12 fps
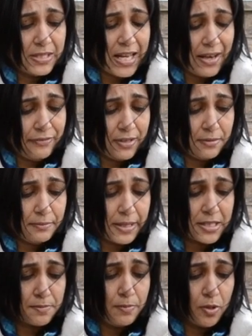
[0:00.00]
daffodil
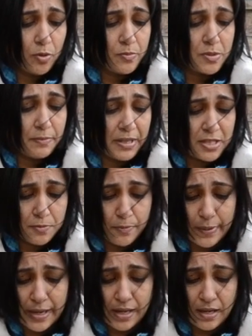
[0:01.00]
mix blooms
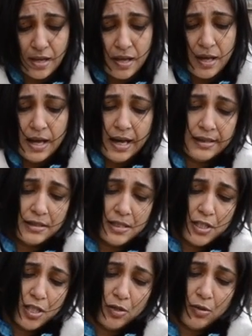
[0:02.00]
mid-spring, and the
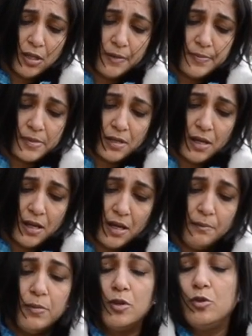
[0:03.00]
tulips
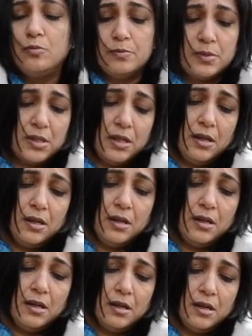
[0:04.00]
blooms.
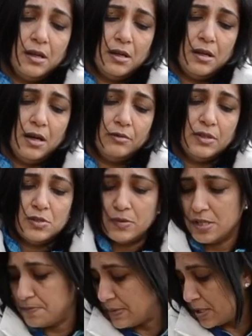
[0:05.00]
Oh, this
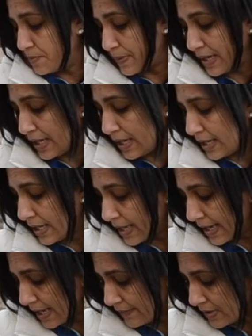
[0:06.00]
one is mid-spring, and I
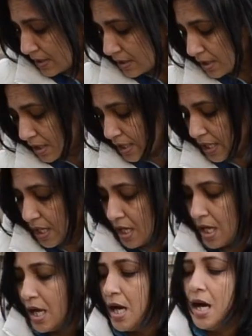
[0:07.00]
have an
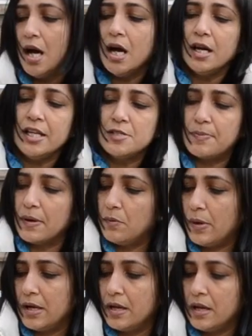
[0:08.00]
early spring
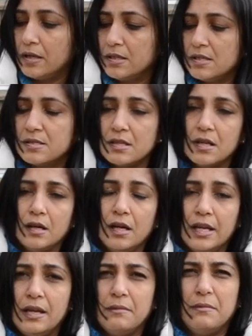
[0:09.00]
one here. This is an
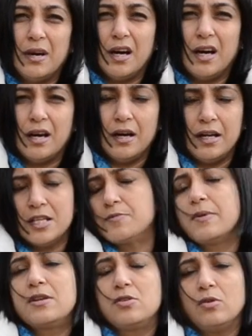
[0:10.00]
early
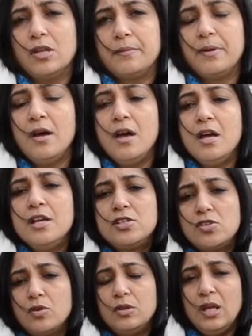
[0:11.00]
spring tulip.
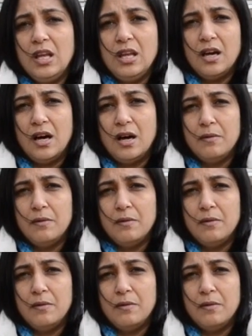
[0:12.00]
So the